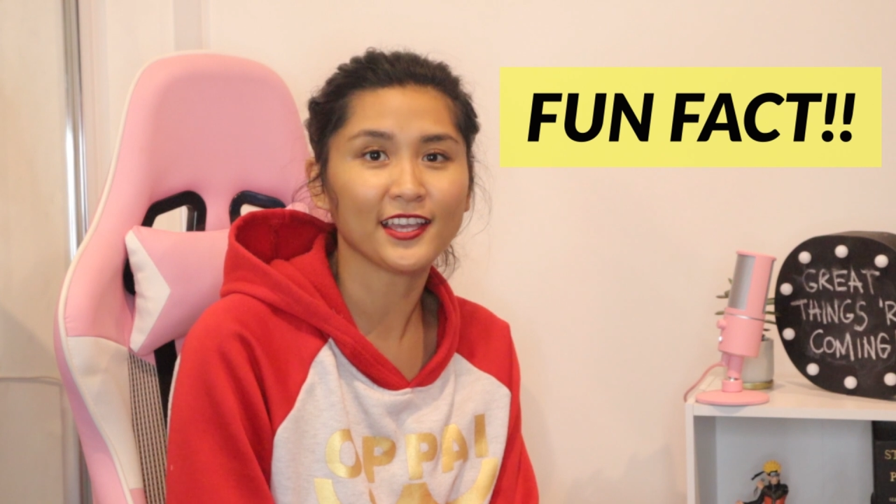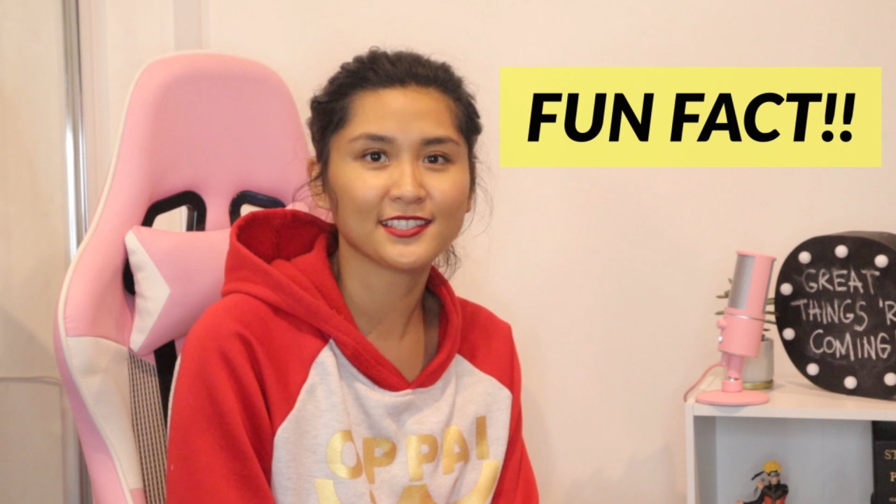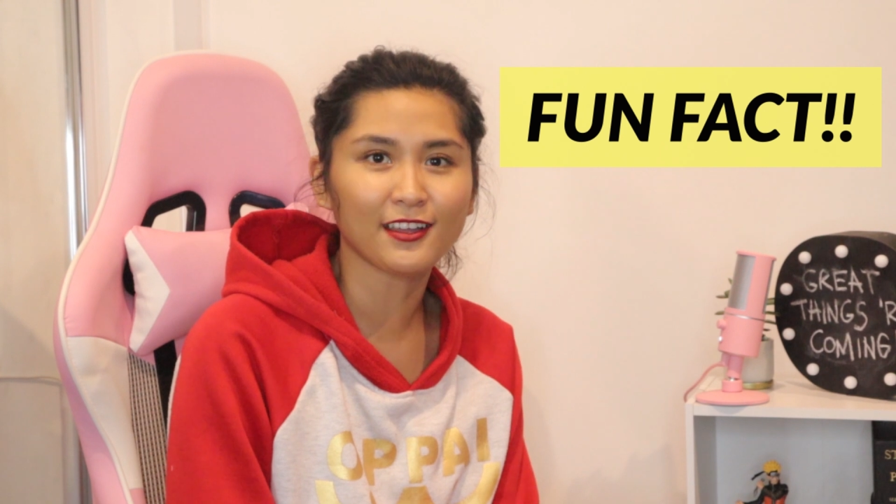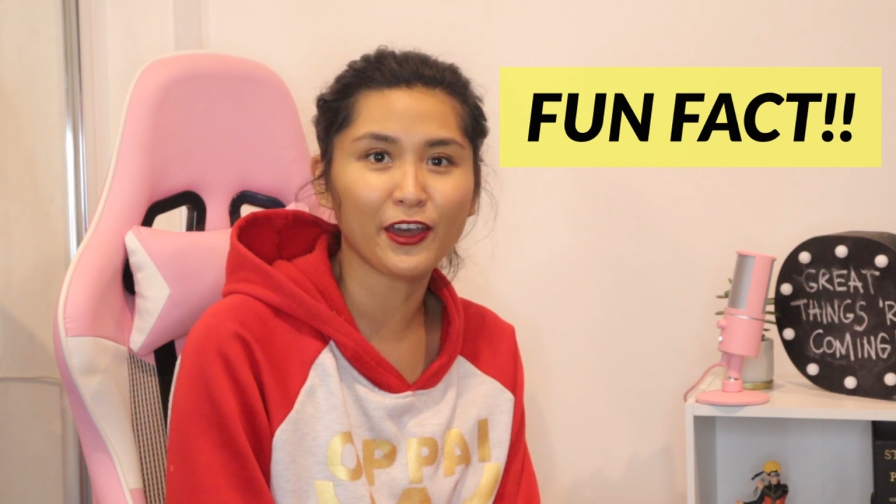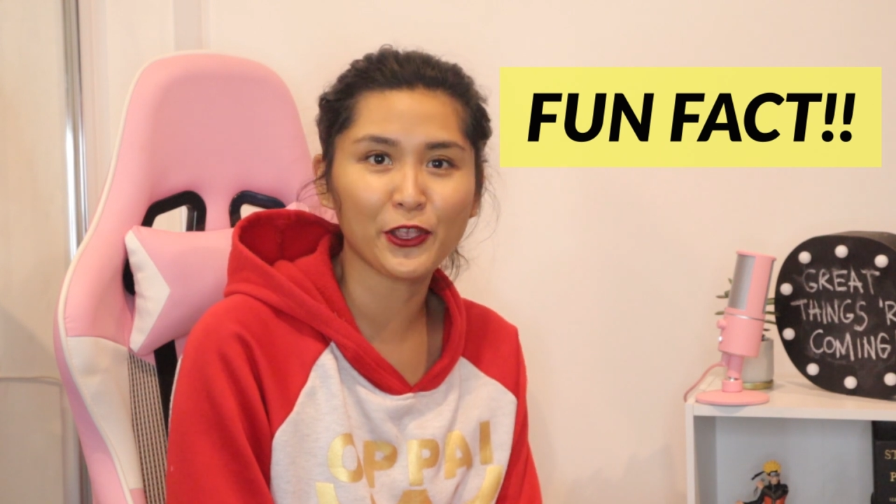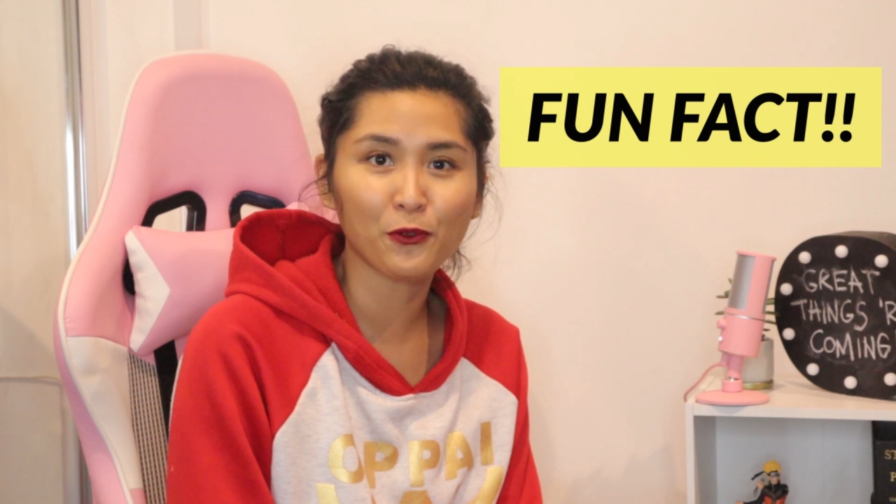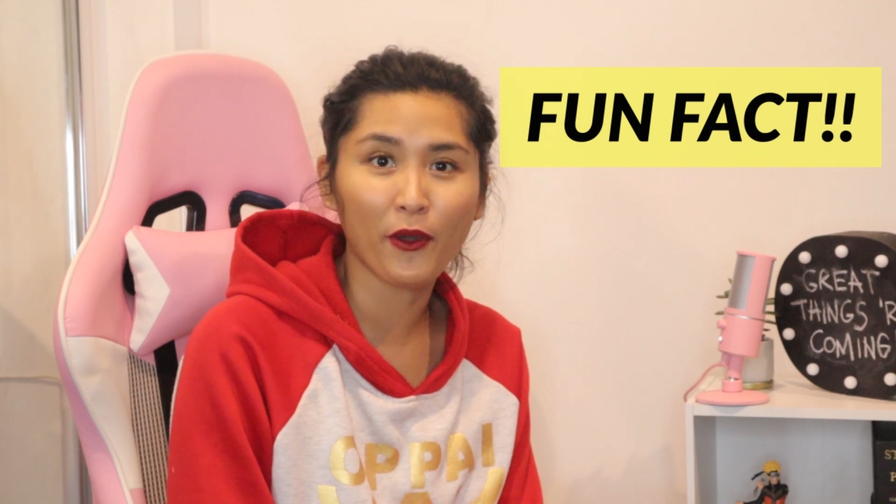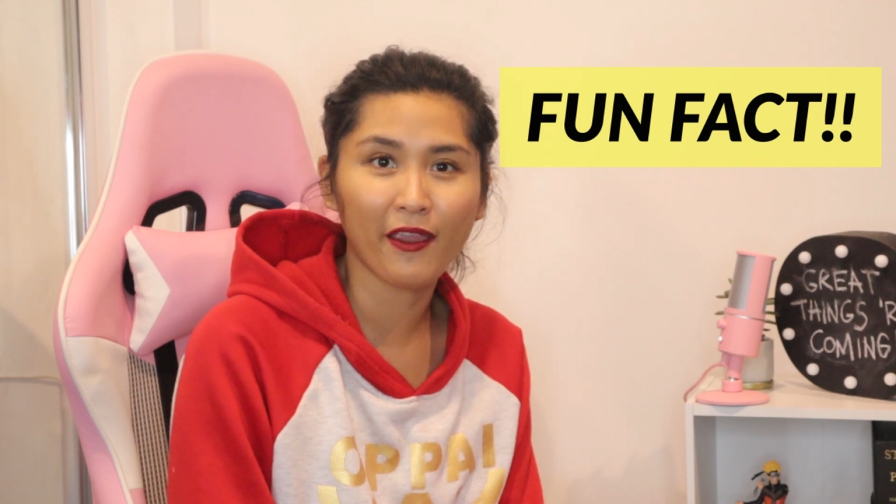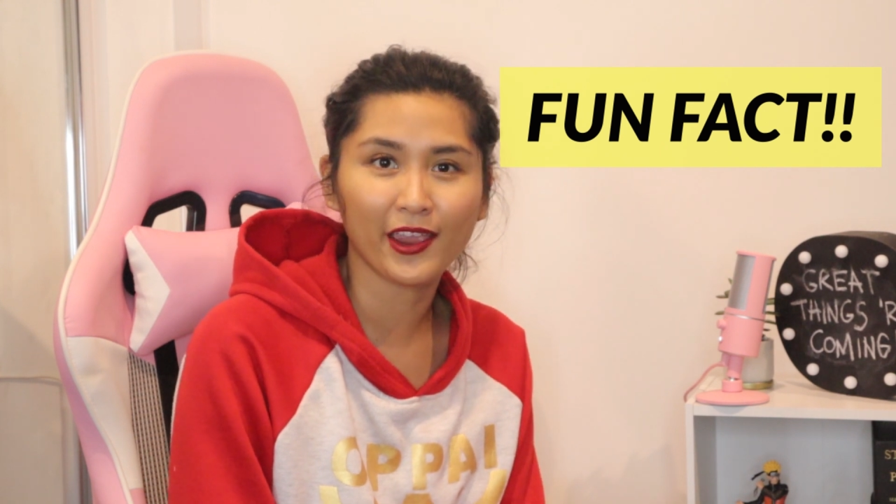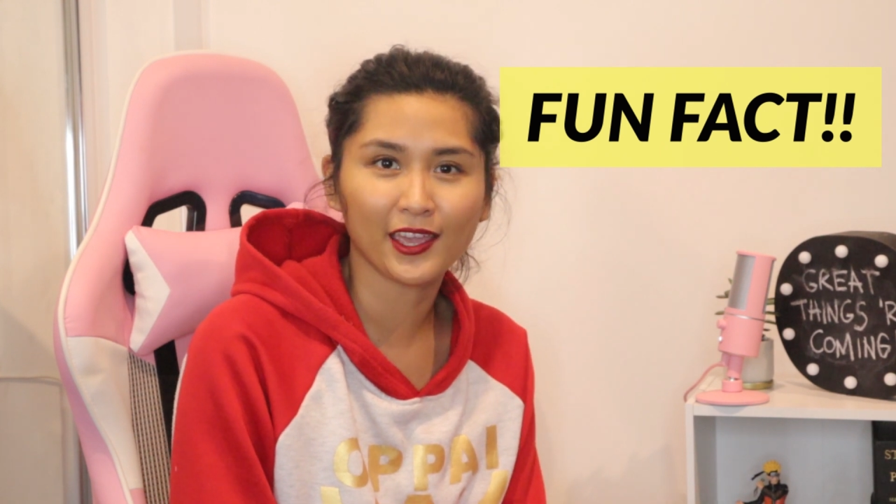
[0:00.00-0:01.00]
I started
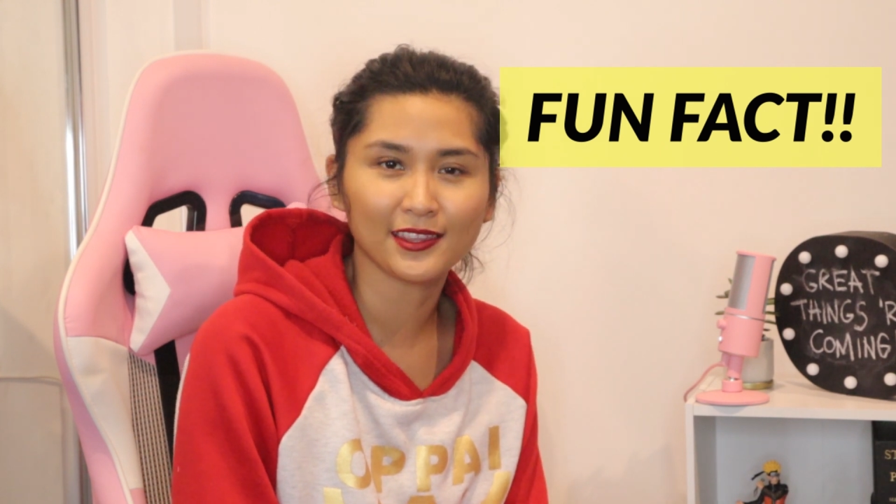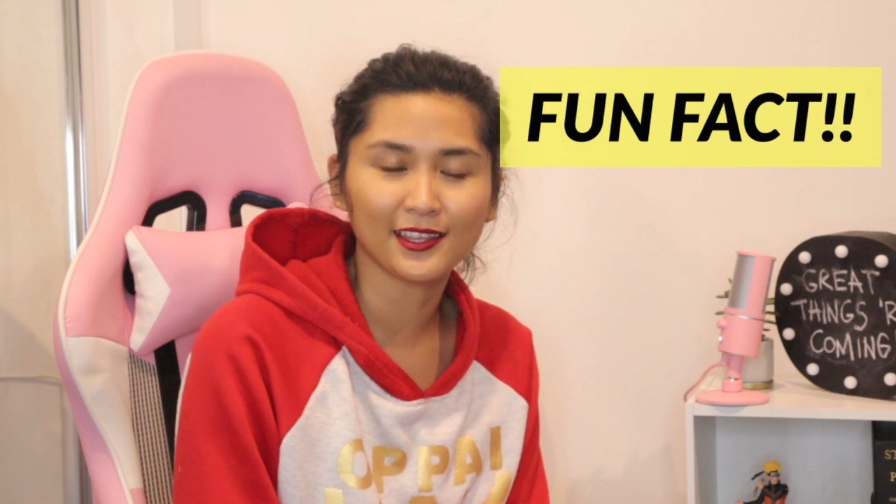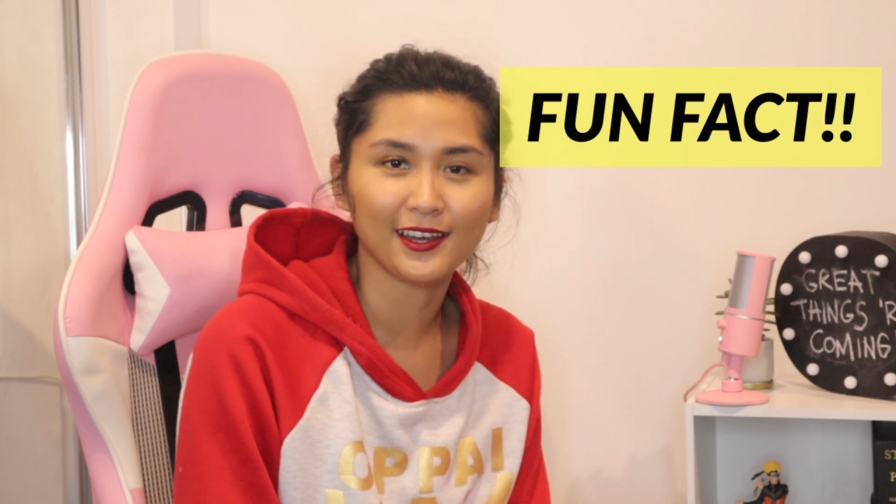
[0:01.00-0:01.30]
wearing